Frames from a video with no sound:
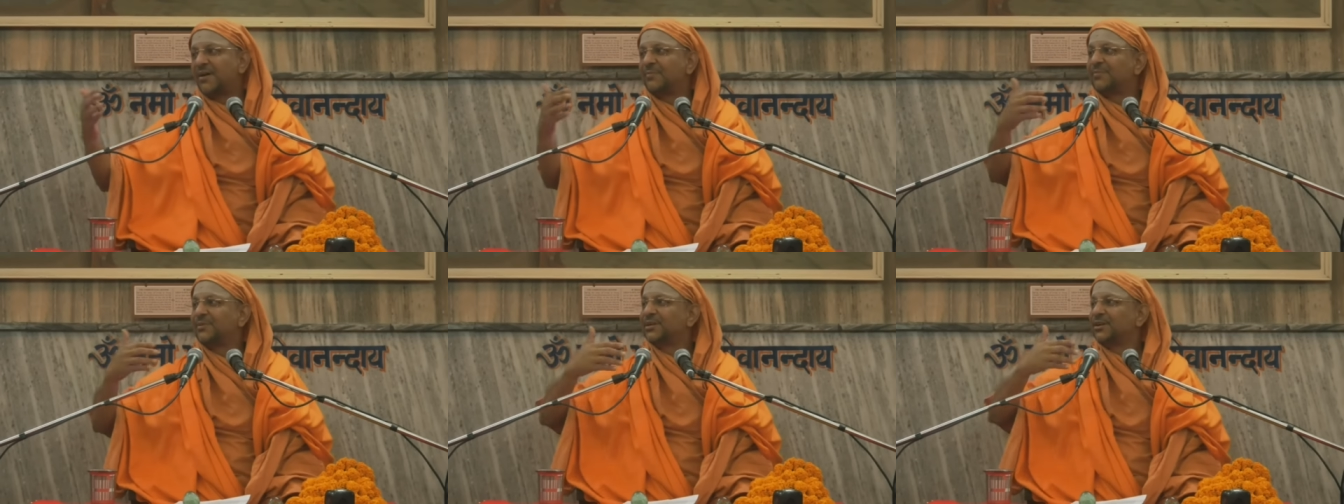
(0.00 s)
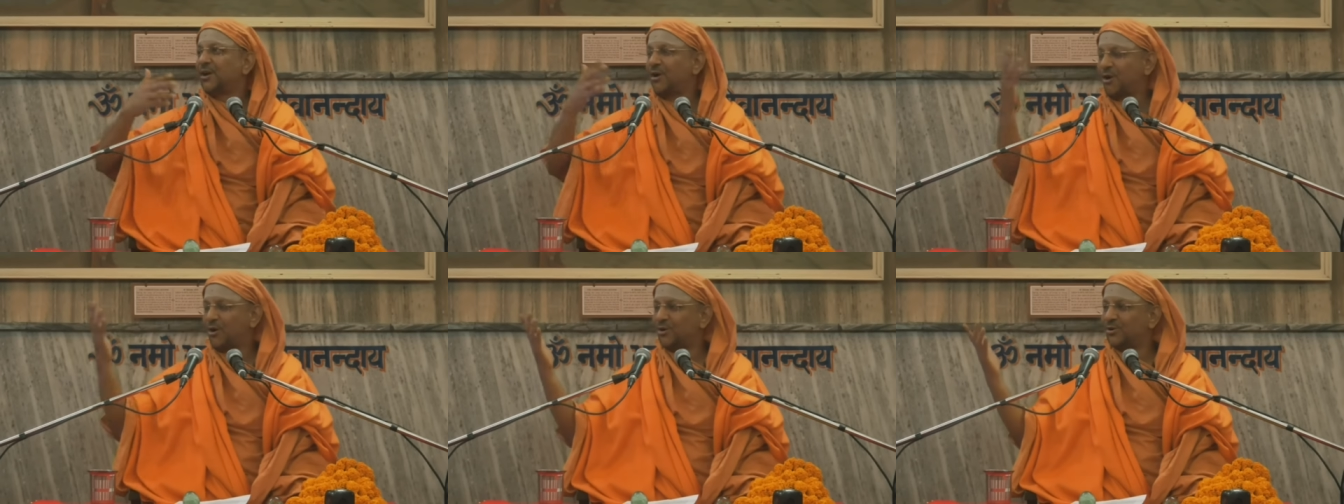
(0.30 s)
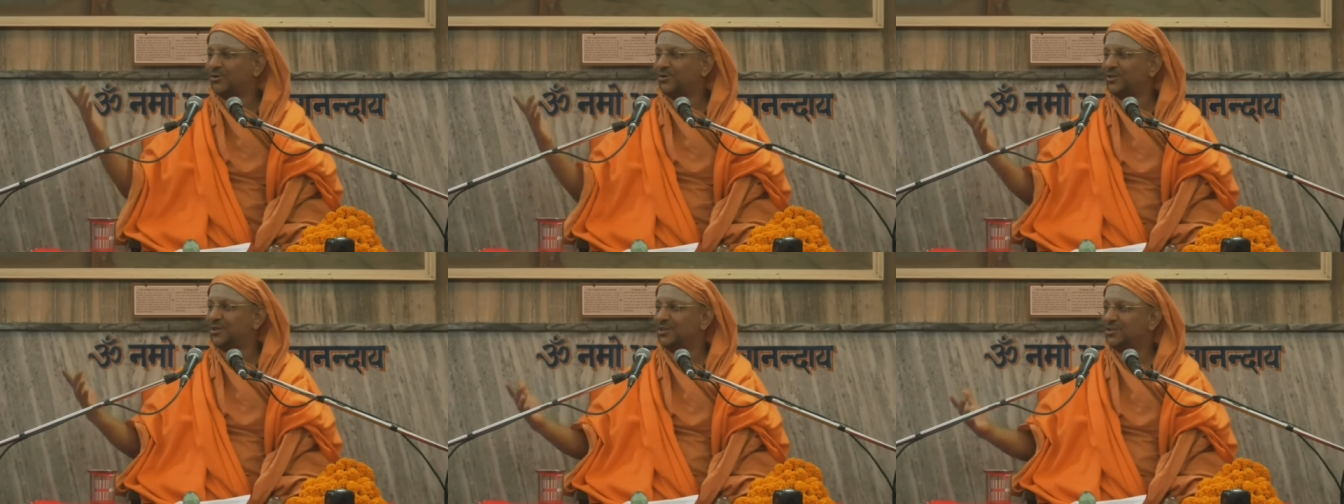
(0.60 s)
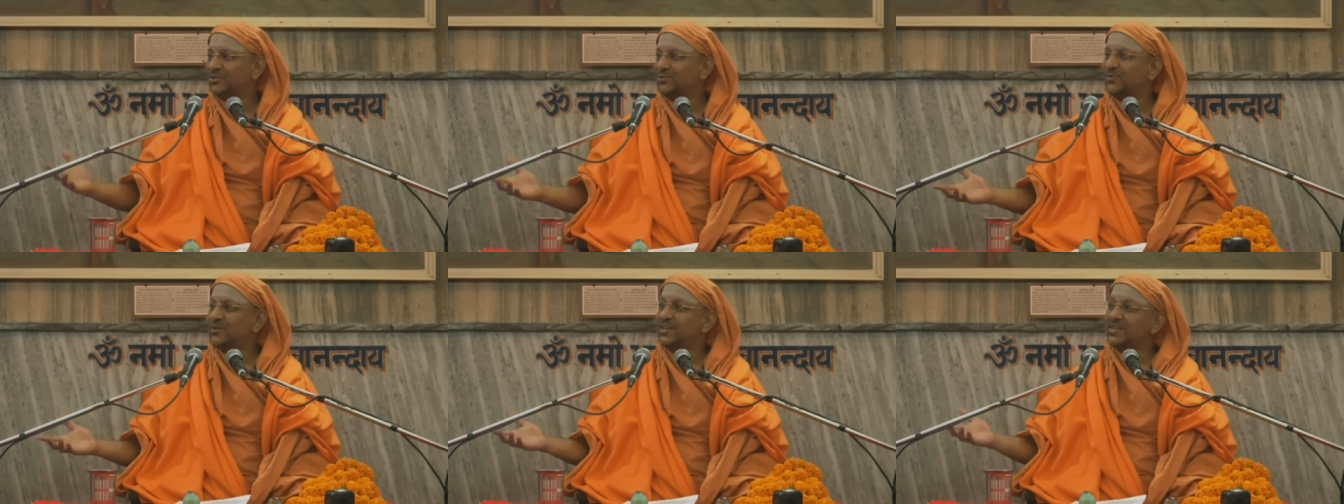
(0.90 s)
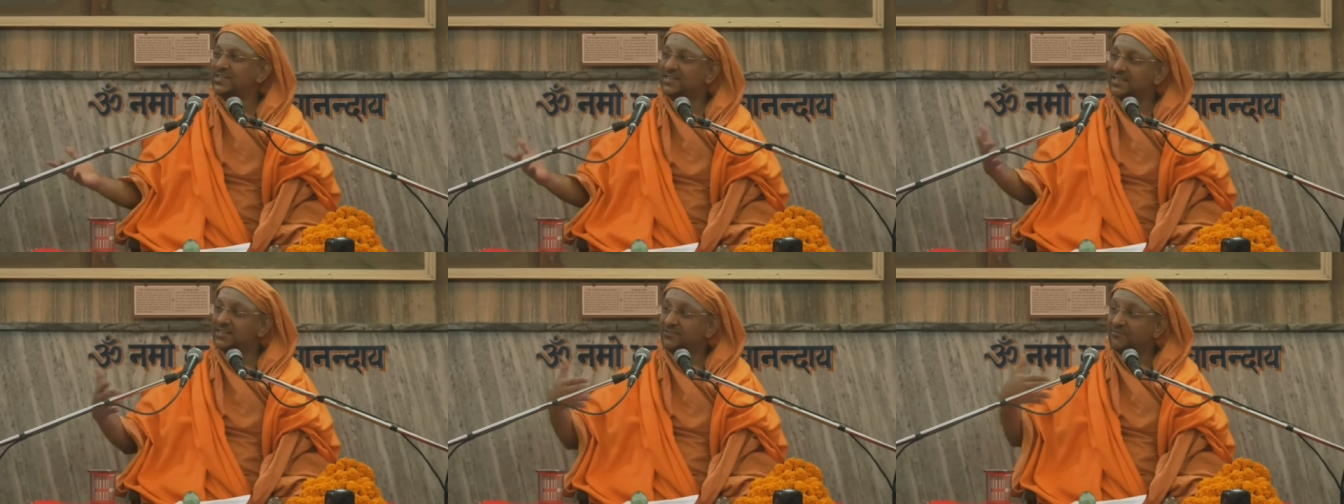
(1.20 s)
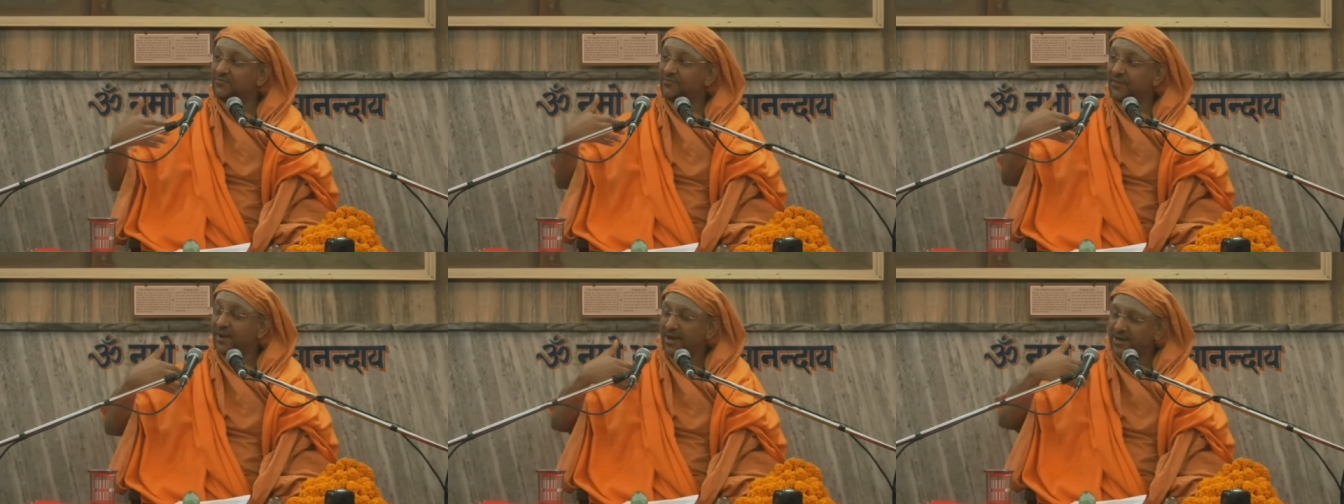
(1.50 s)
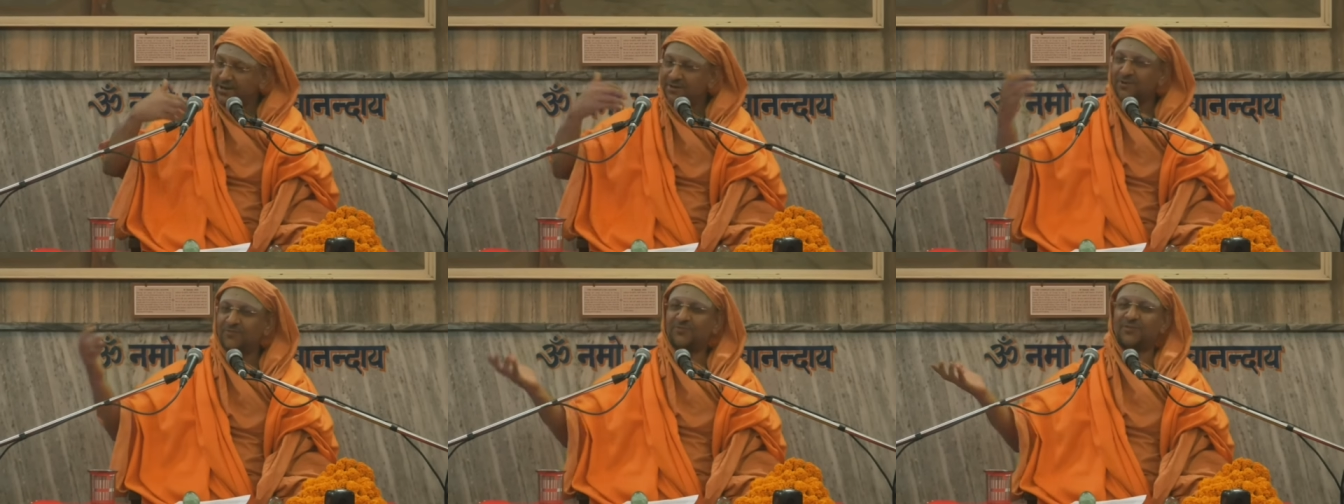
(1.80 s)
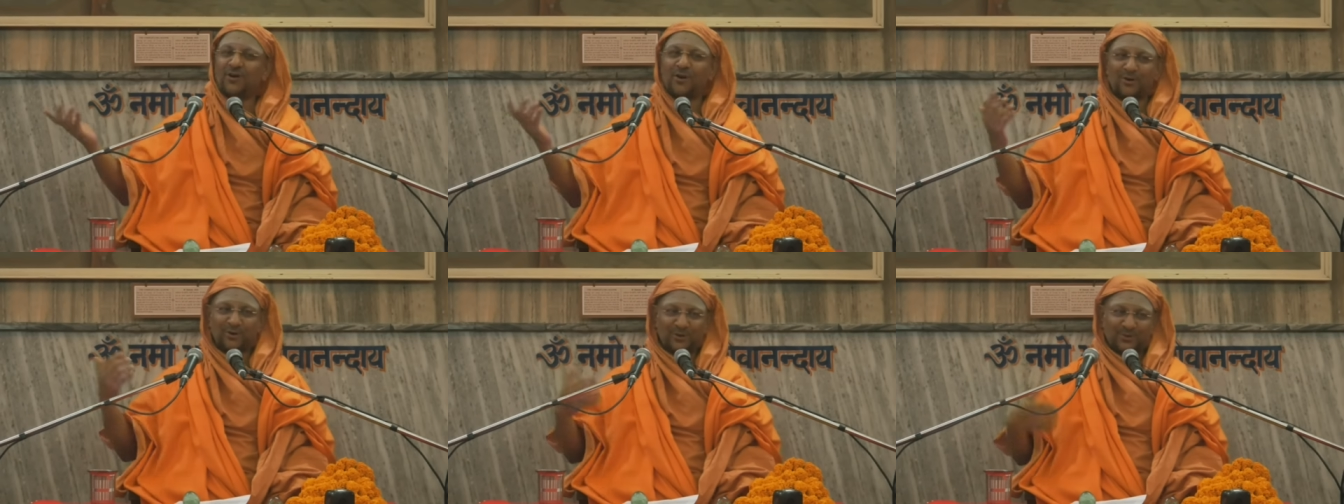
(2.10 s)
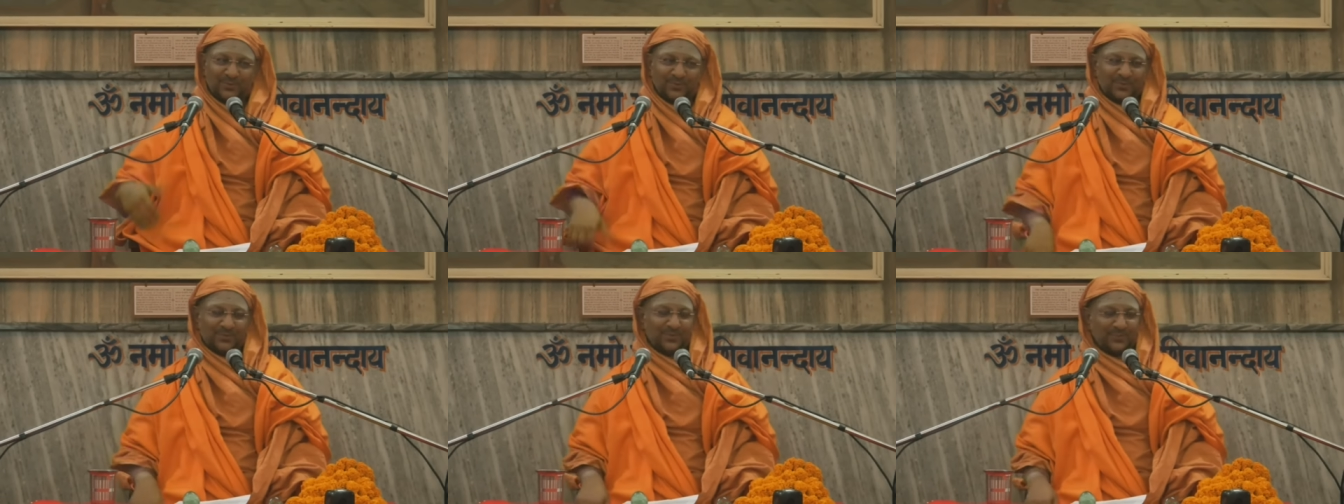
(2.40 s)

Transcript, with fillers: am in all. So he is the friend of all.